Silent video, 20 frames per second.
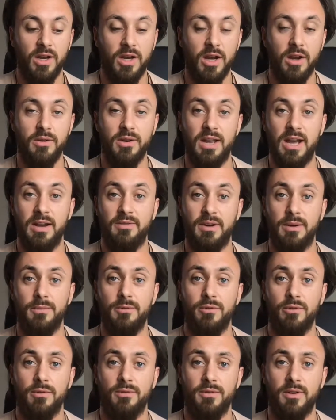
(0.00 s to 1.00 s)
I only have up
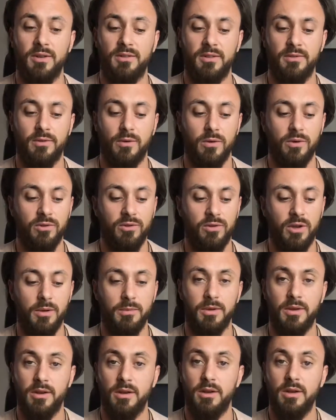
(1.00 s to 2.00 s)
until 34, so
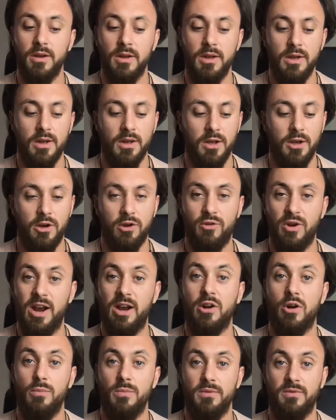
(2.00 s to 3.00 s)
I'm going to
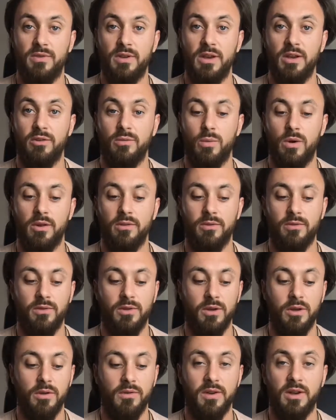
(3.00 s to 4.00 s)
crack on with these ones for you.